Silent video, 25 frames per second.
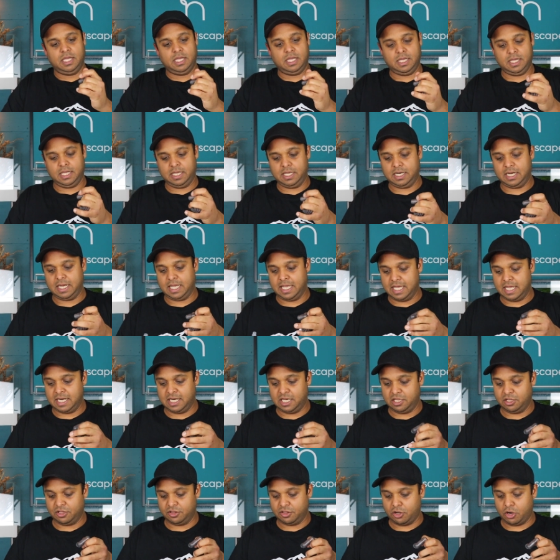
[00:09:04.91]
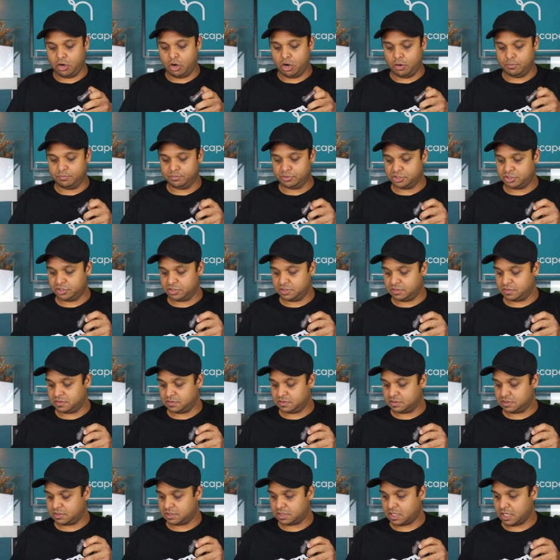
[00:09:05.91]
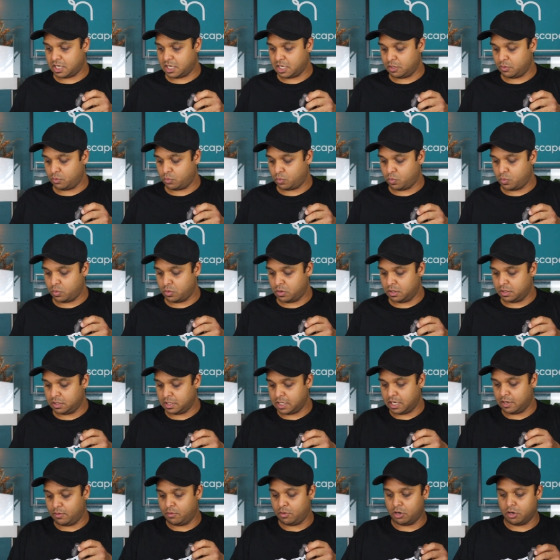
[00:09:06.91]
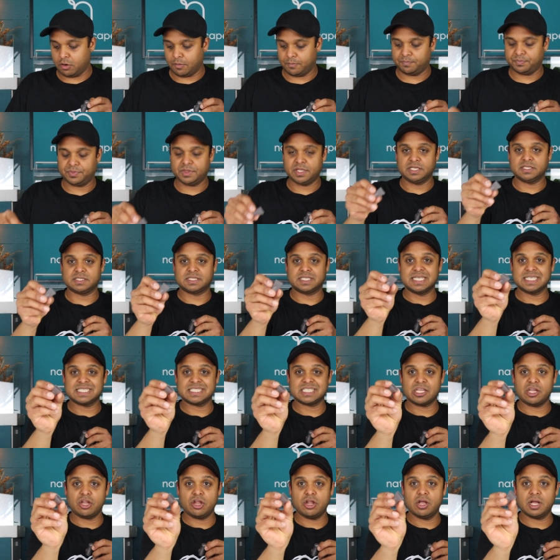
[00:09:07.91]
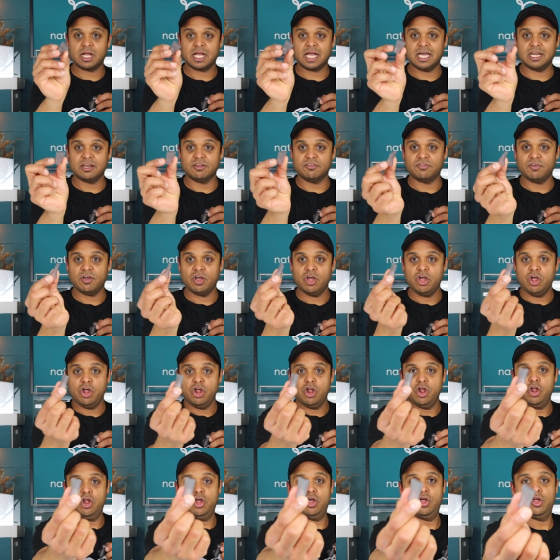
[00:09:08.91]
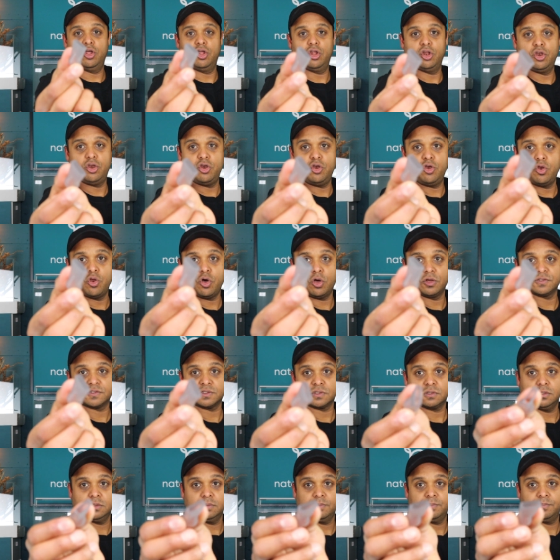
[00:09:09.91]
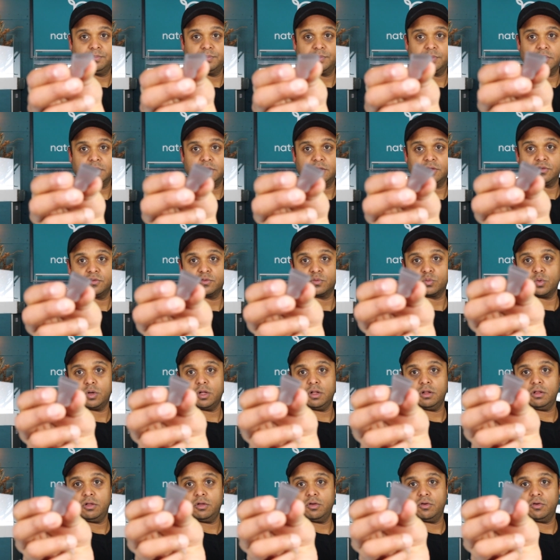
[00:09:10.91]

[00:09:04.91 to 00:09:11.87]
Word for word: and any other options that I want. Oh, there's this kind of nozzle as well.